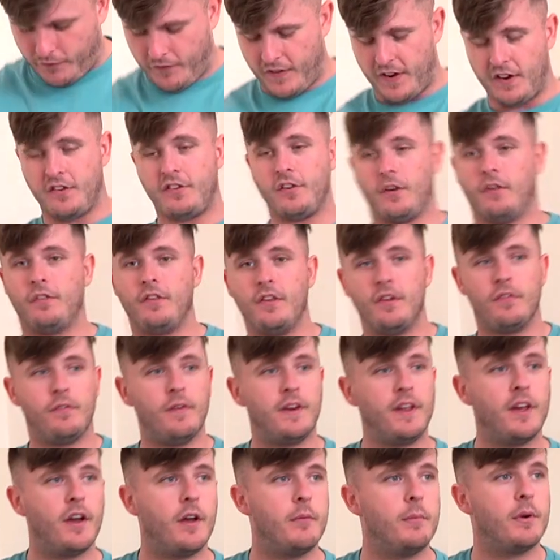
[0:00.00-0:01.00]
finish off this
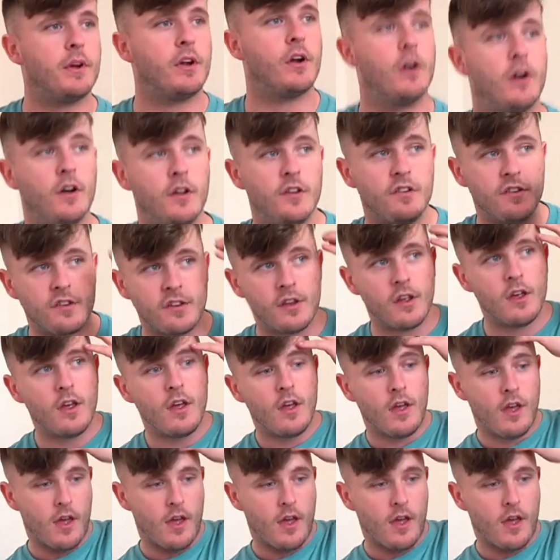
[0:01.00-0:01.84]
video, because